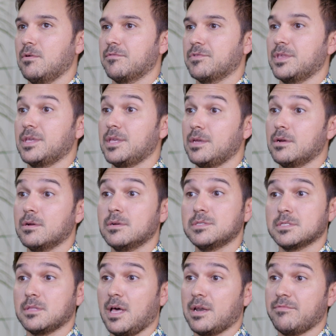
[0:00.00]
over the years,
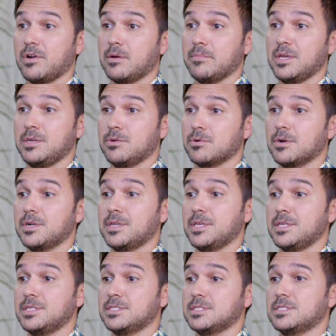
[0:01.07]
a lot of our
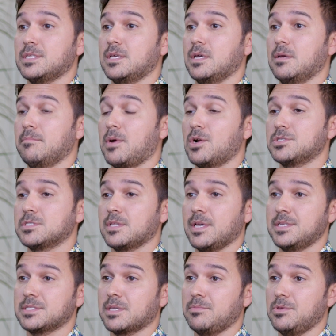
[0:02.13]
minorities,
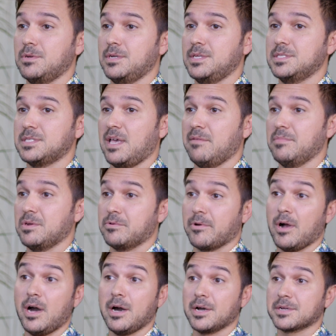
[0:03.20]
marginalized communities have been
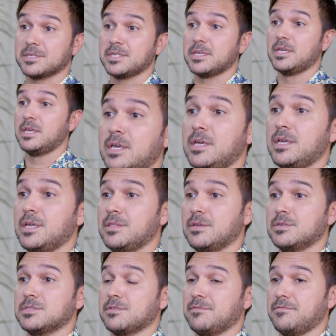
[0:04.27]
wronged. And
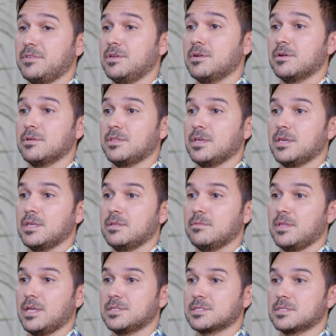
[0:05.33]
there's a fear that
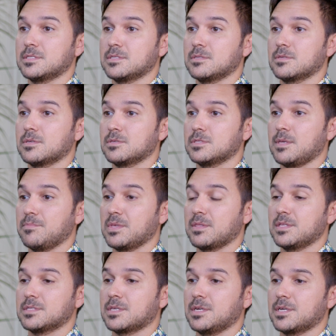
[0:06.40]
that's something
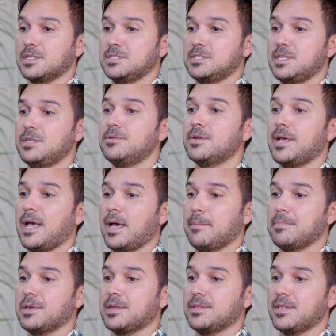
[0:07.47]
that's going to continue to
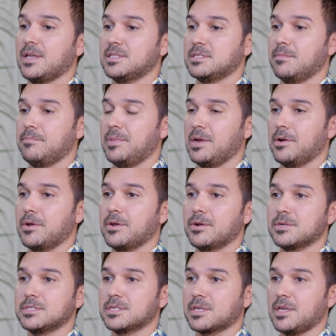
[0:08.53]
happen, and that's a barrier
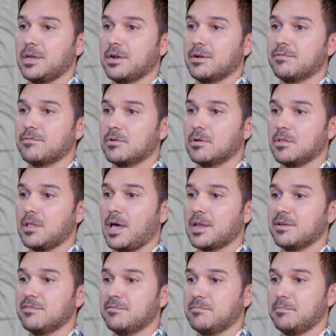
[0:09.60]
to care for a lot
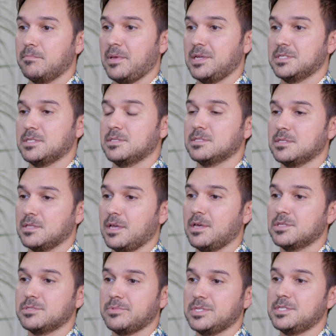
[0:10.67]
of patients in the
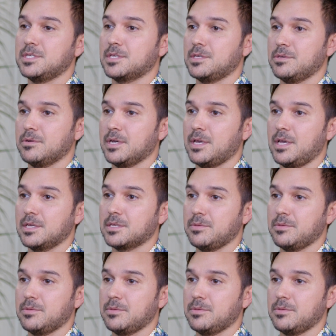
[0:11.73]
LGBTQIA